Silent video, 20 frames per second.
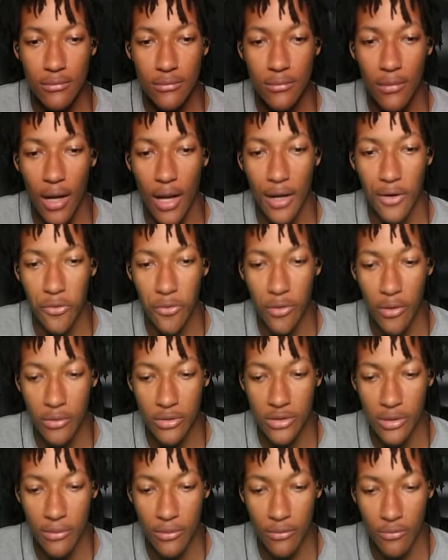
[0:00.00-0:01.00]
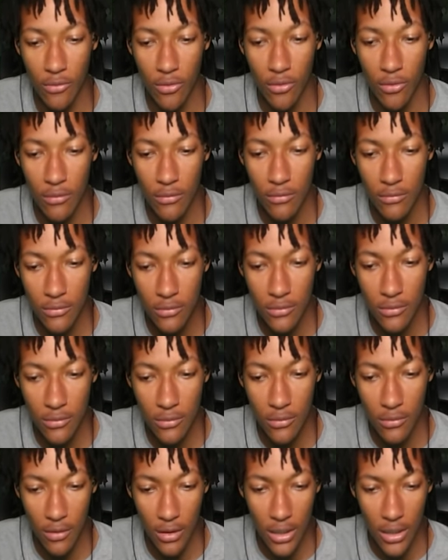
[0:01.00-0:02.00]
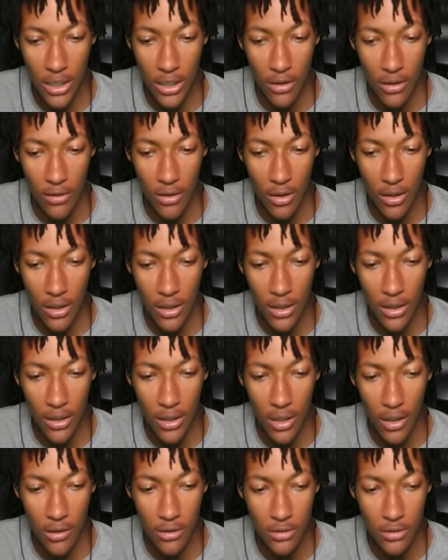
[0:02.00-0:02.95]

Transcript: I knew there was something wrong. The key, the key colors